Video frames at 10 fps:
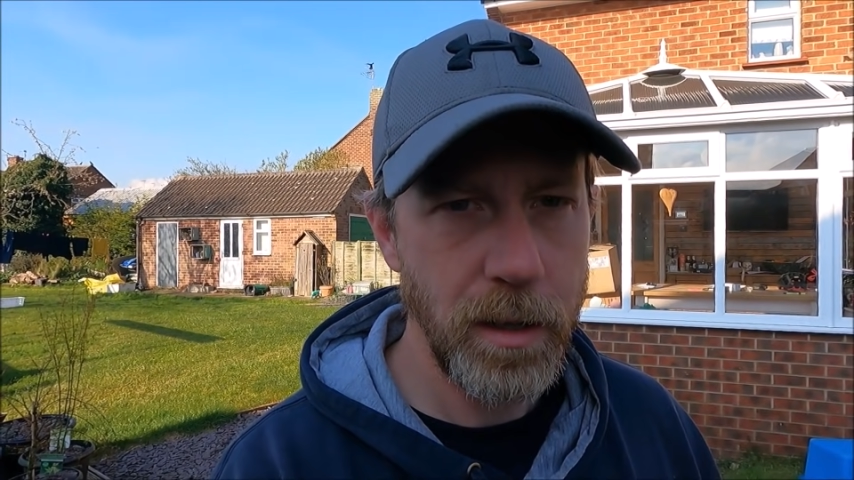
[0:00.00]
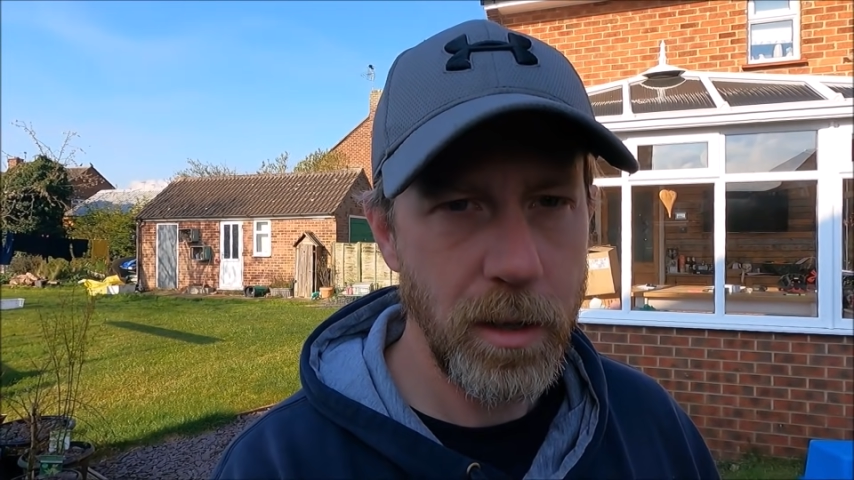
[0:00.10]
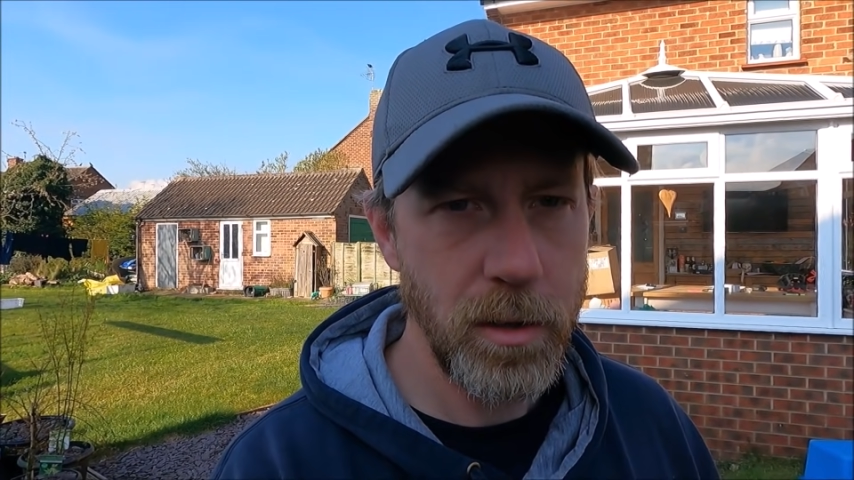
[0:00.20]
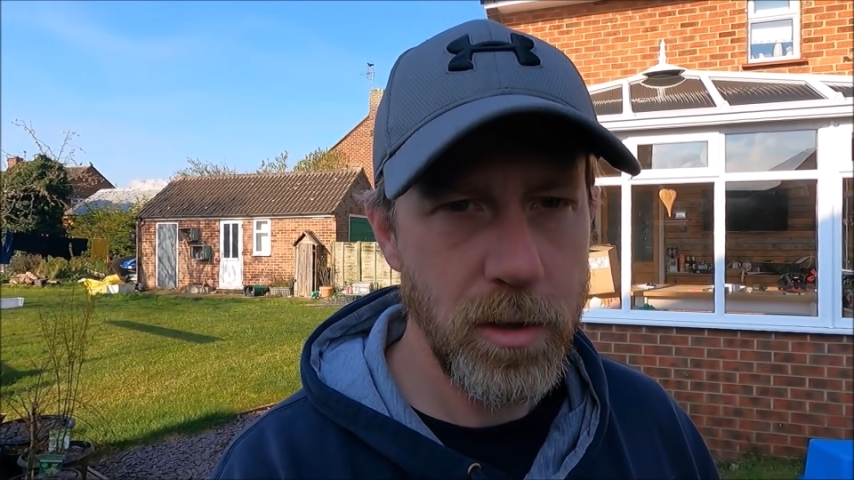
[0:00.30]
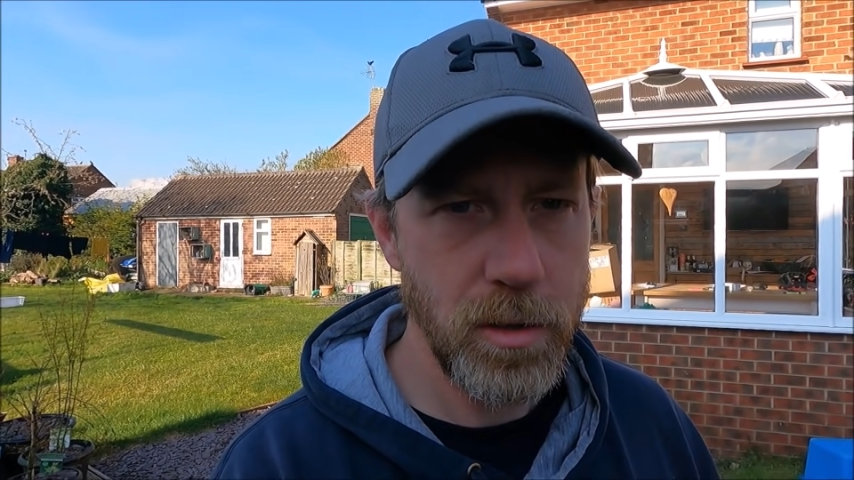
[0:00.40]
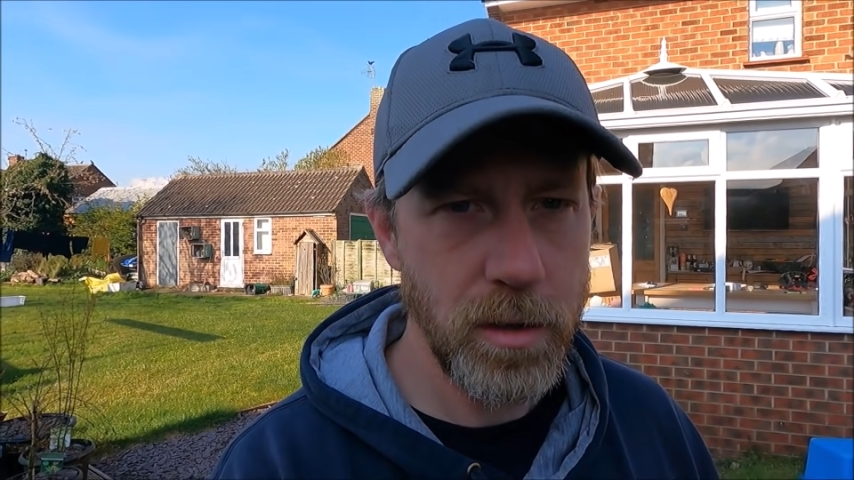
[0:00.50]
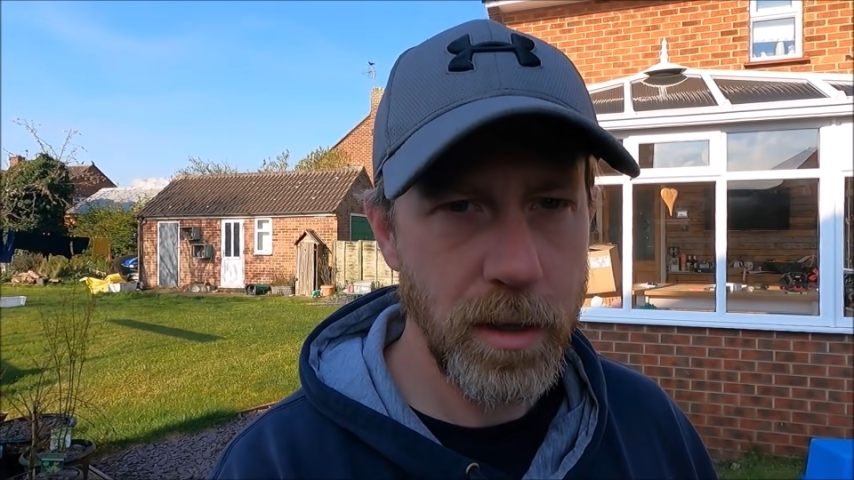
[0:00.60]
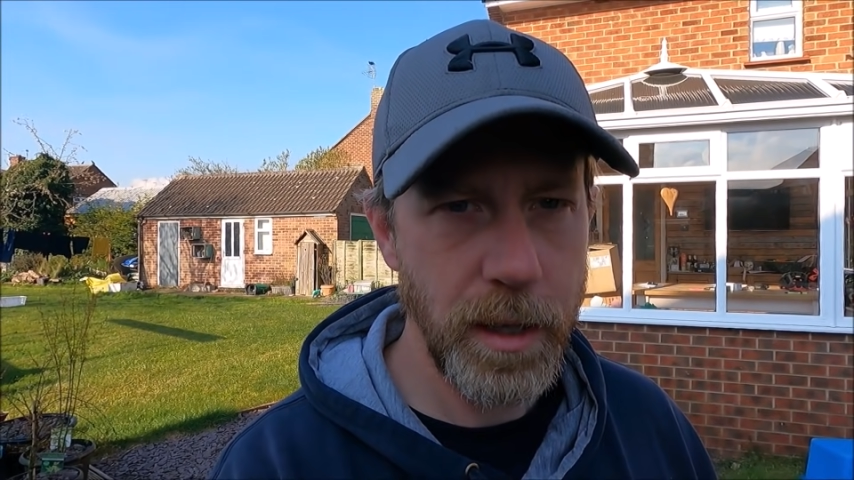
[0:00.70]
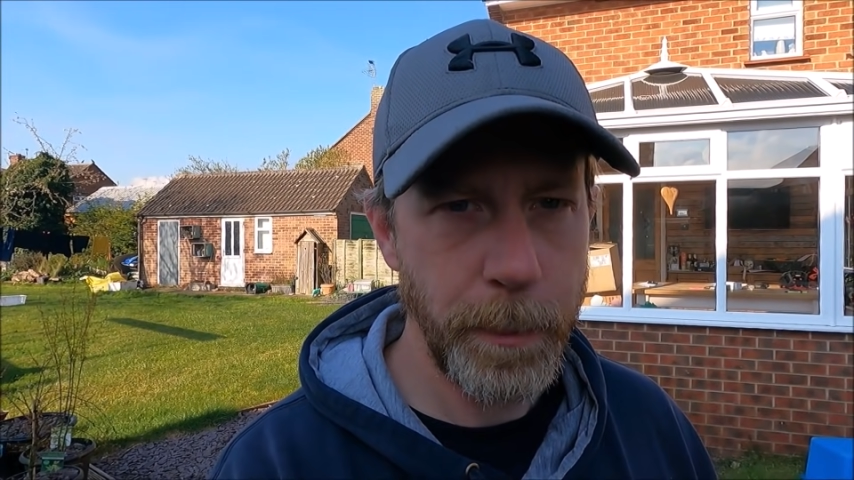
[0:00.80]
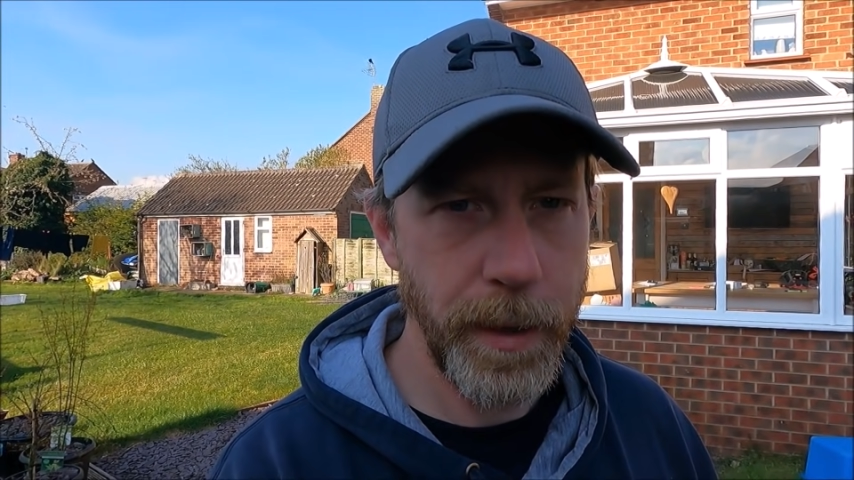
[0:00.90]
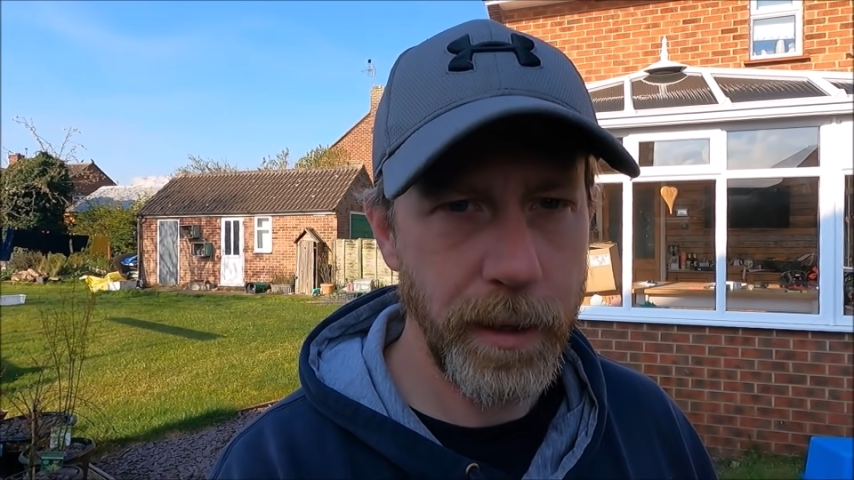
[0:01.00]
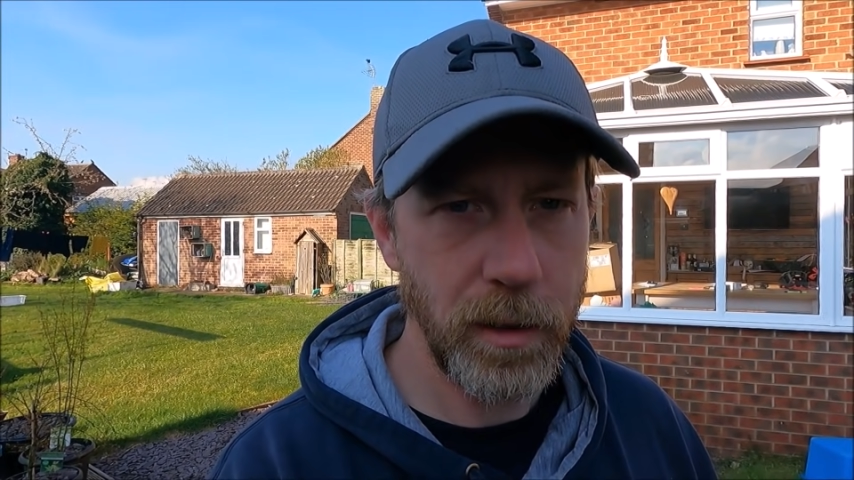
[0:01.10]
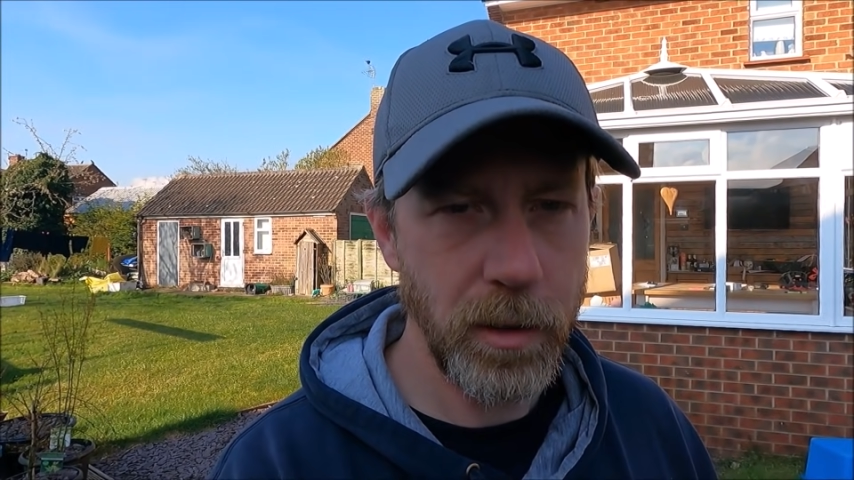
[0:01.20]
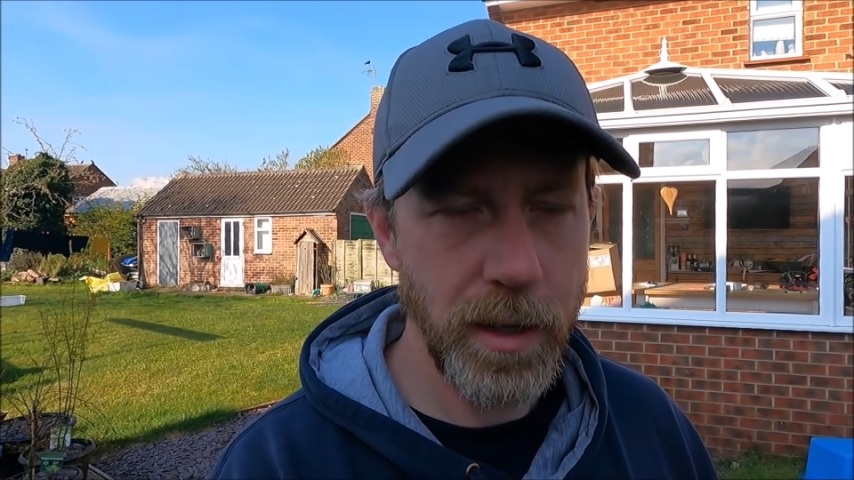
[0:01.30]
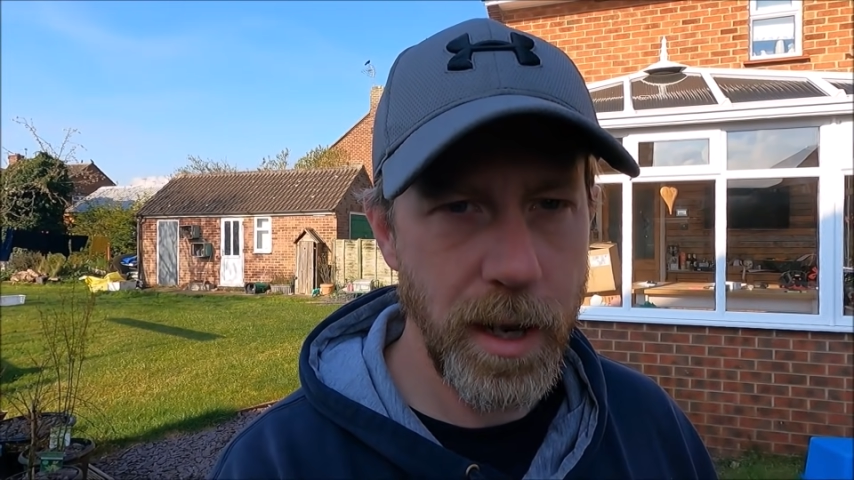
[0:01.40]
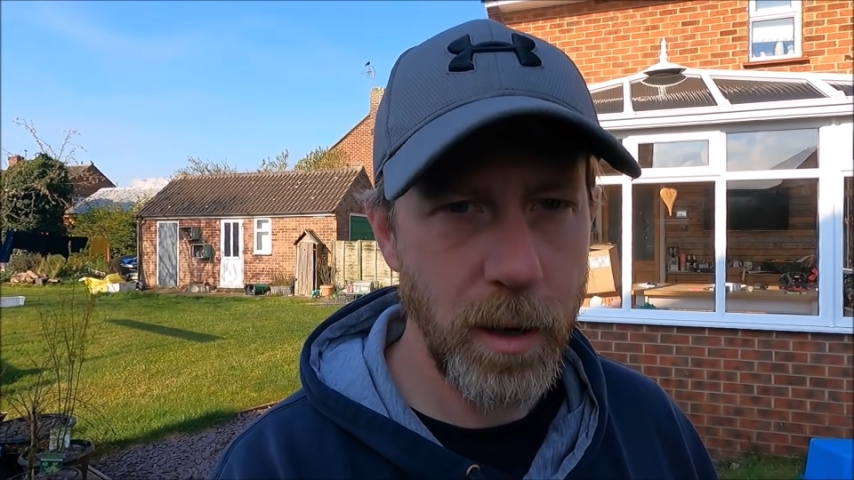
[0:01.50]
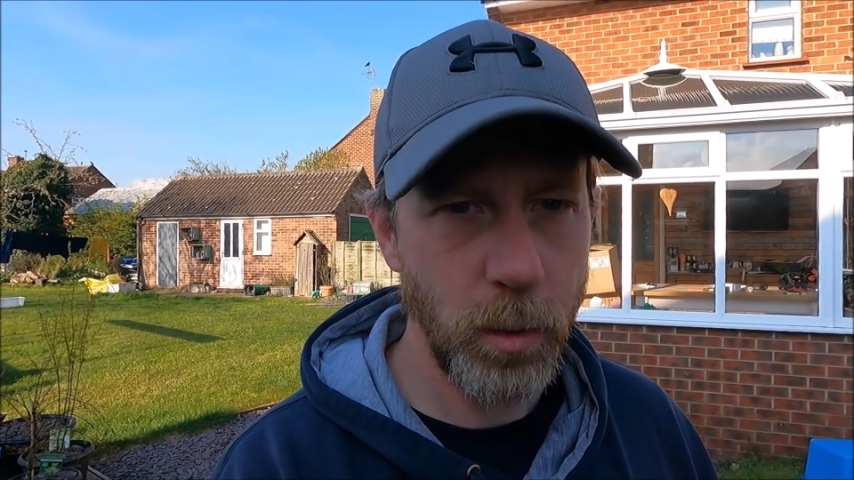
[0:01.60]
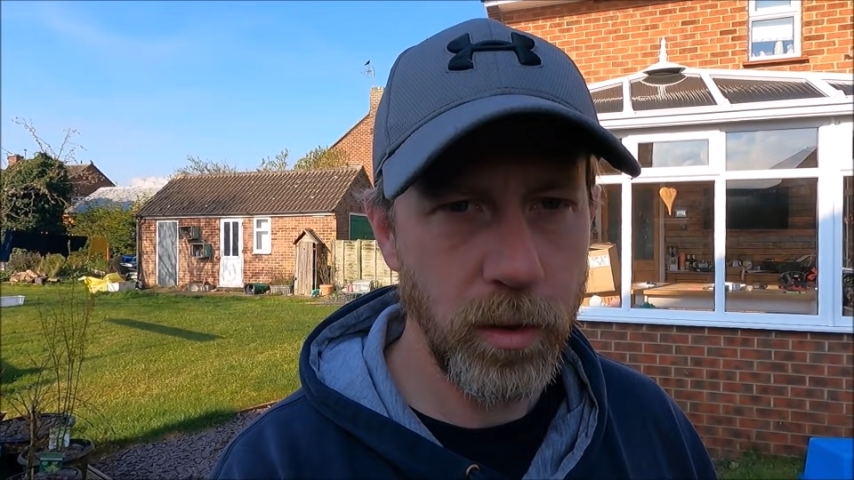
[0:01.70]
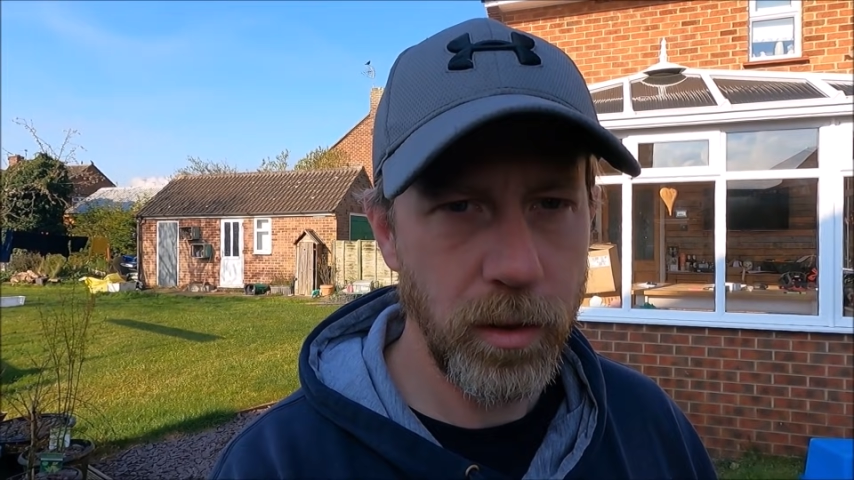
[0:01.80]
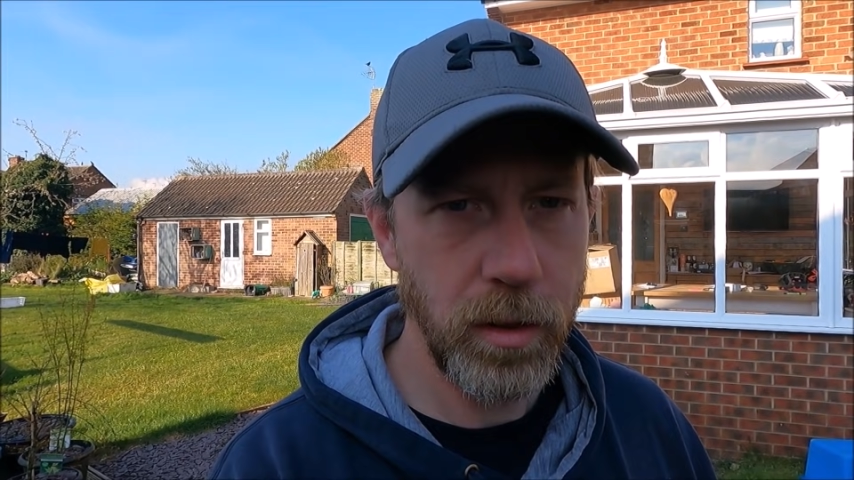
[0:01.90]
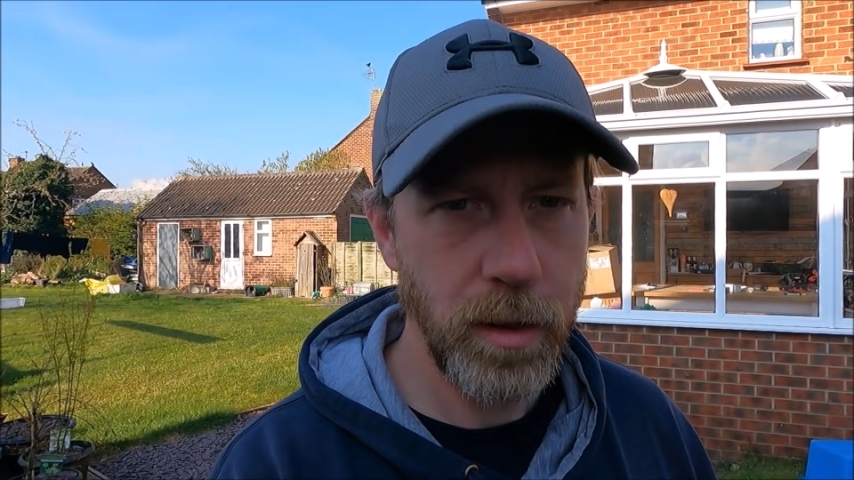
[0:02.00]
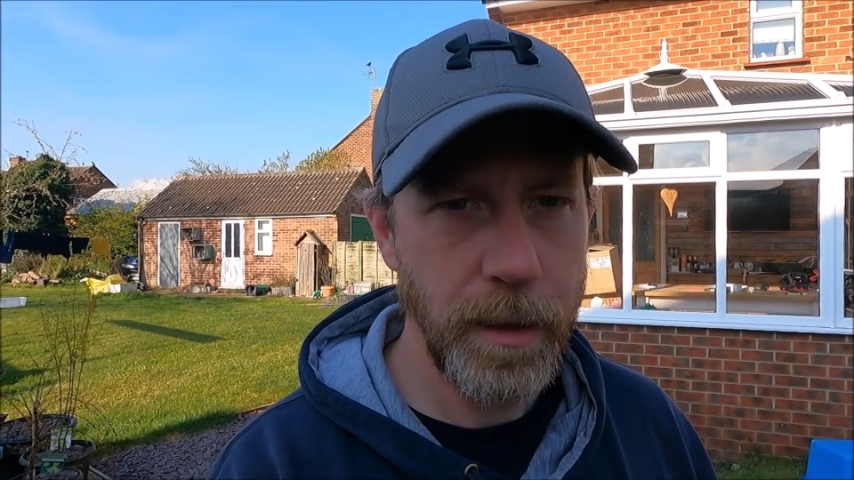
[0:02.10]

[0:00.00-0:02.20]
you just keep it in good health.